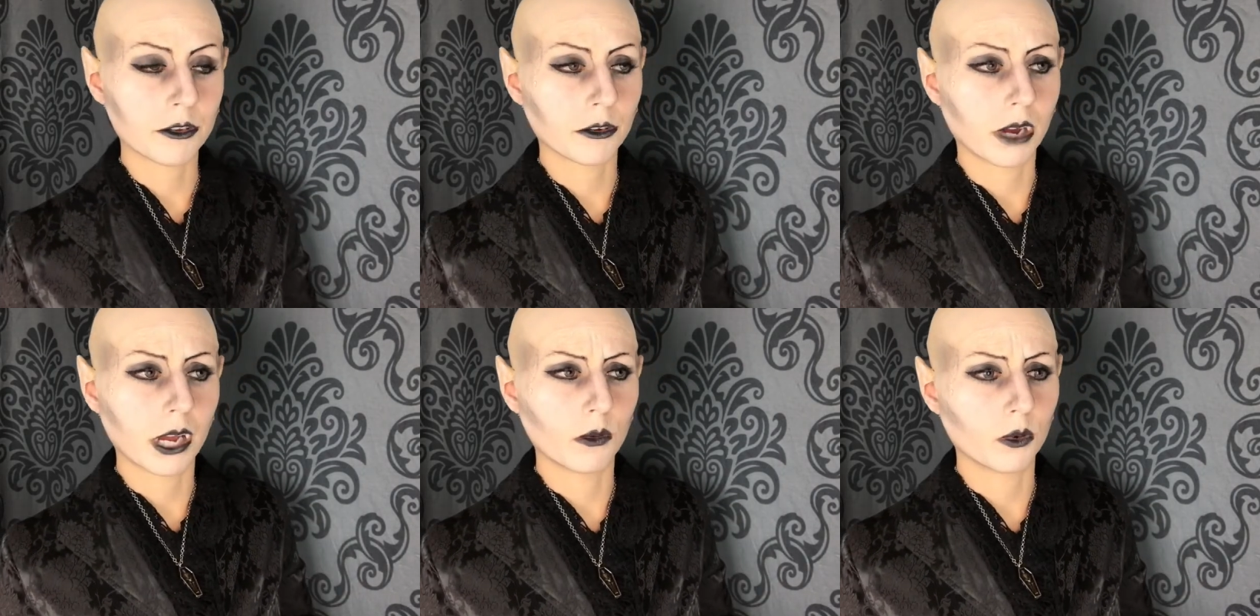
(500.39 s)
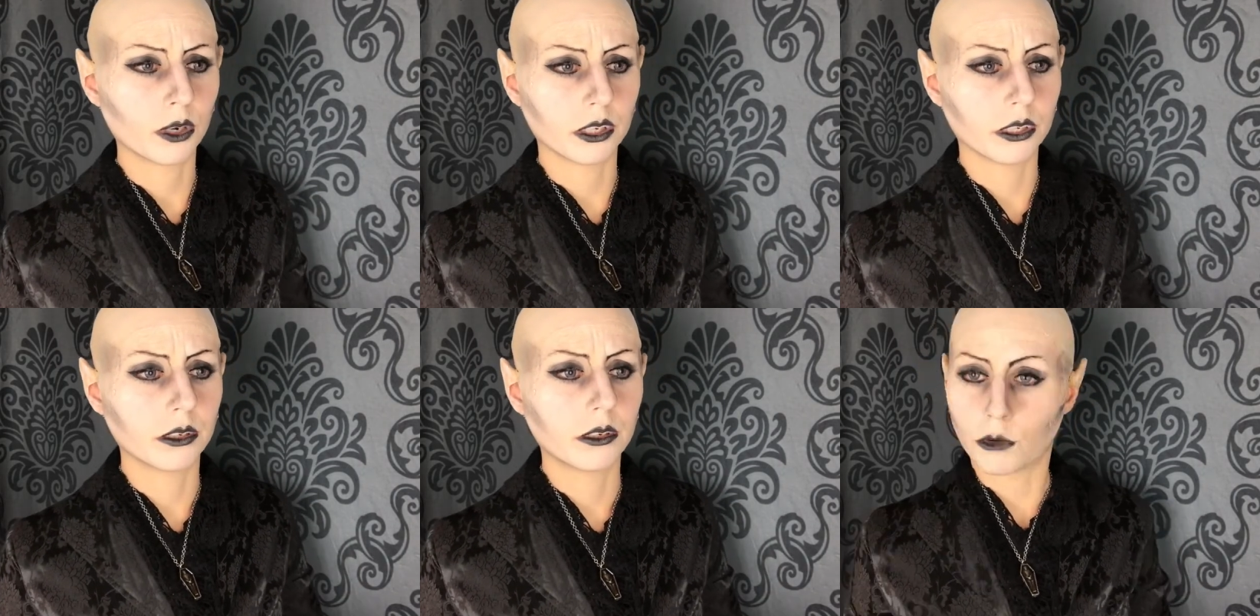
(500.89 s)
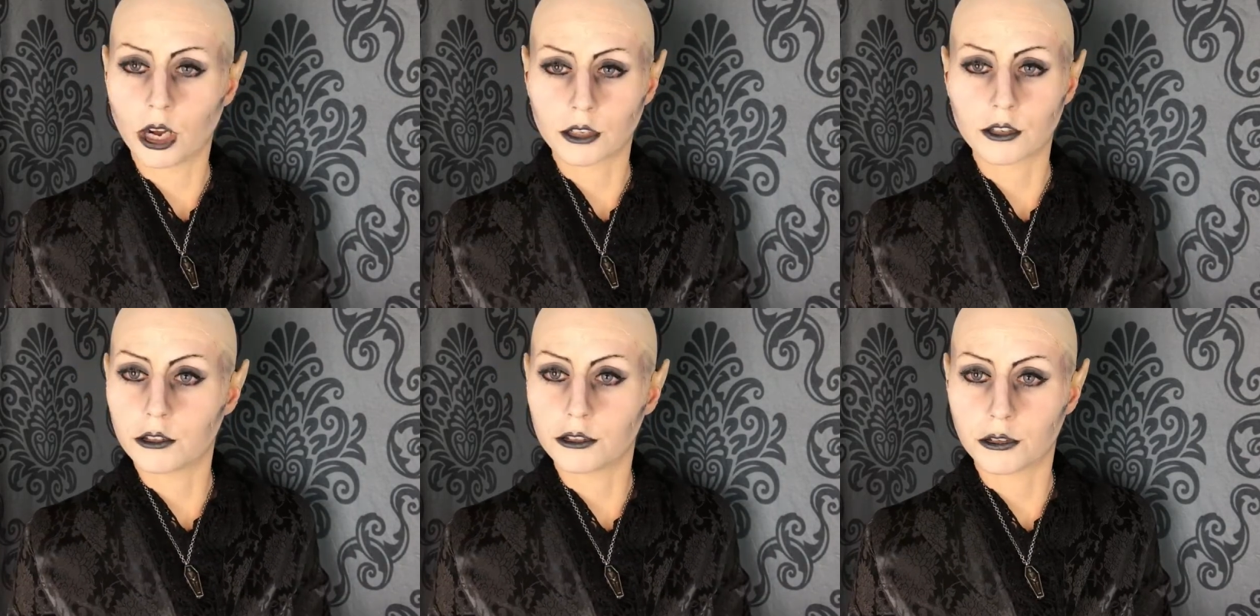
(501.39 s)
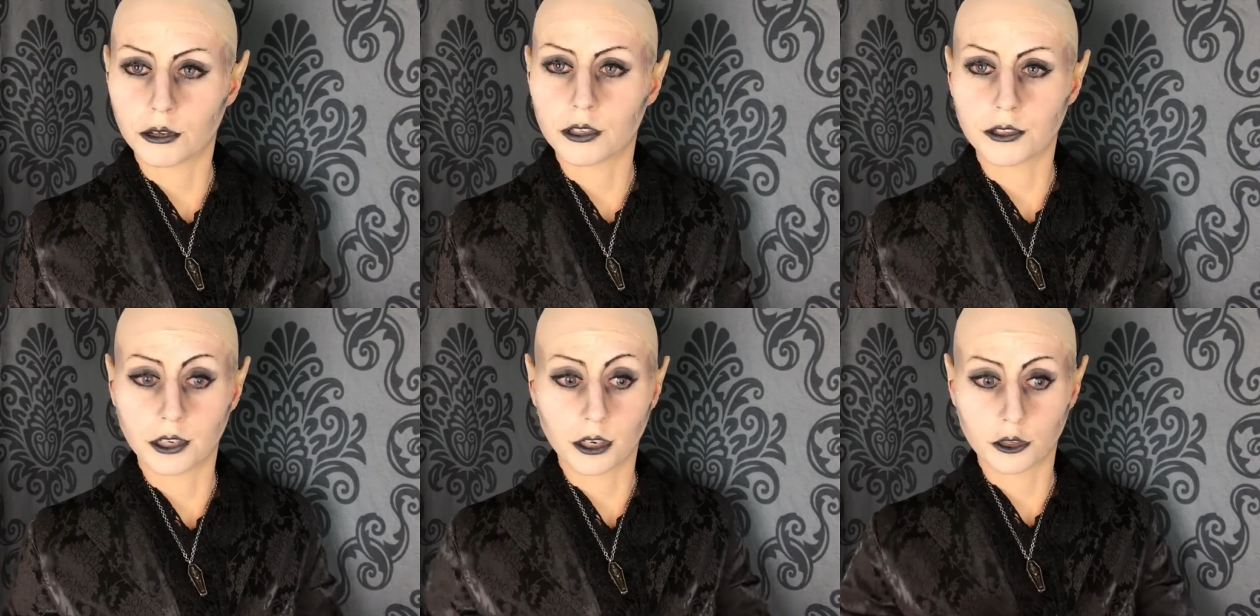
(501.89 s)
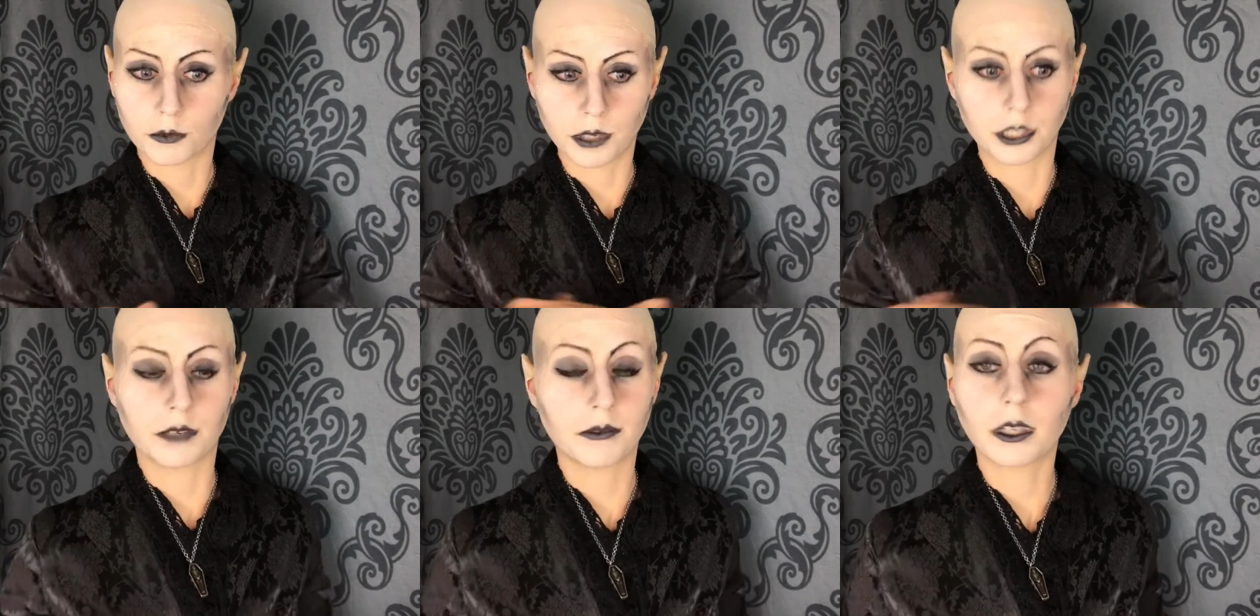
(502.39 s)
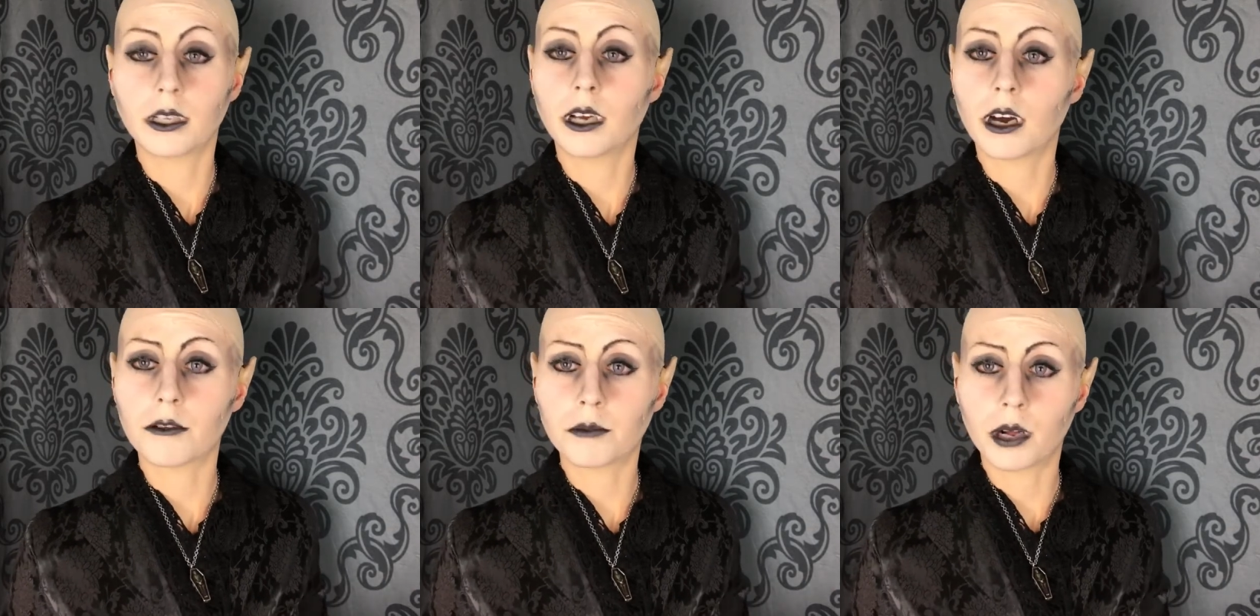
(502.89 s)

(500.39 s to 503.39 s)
so I would watch tutorials that are specifically on